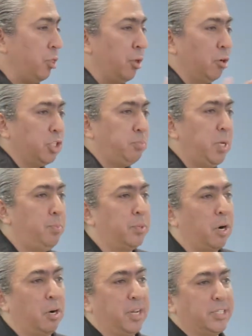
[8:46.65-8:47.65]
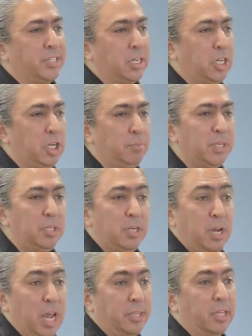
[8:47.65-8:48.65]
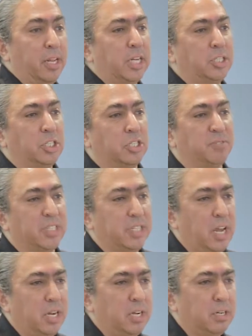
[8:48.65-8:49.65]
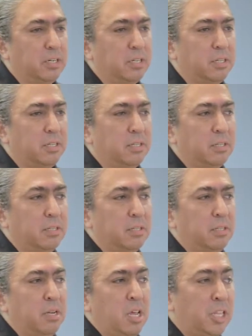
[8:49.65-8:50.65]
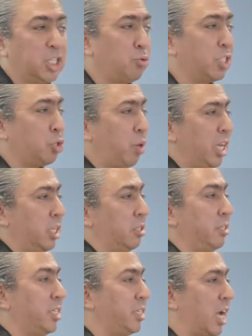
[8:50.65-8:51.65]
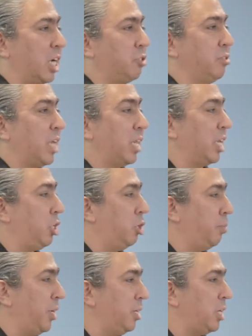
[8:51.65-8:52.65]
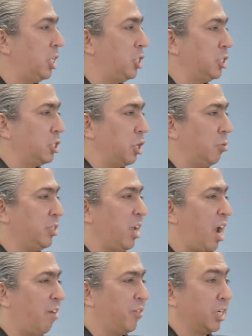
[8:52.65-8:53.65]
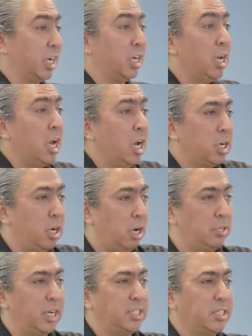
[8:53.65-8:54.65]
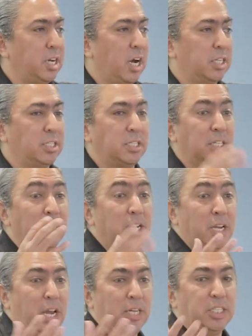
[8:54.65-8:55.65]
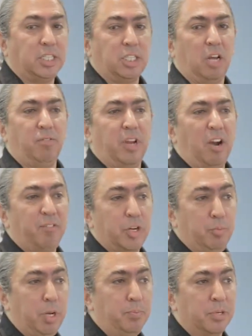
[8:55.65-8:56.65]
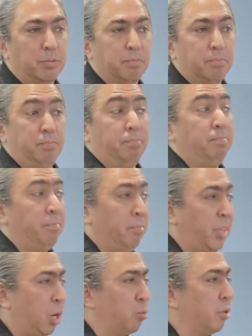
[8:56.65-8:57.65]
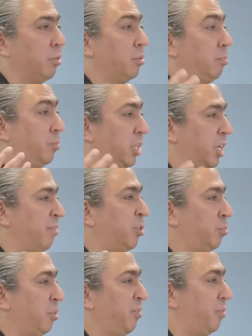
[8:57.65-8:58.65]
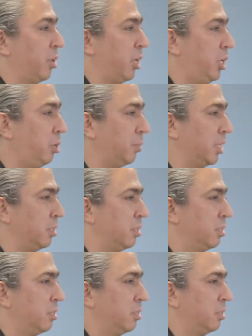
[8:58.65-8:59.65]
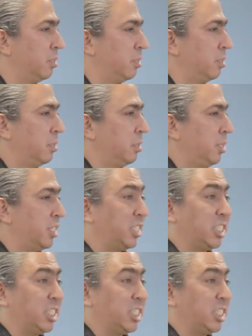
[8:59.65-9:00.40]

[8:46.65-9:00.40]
those people are less than human, and the land's yours for the taking. This was quite literally the doctrine that let European nations go into Africa, colonize the continent, and enslave the African people. They weren't believed to be fully human. This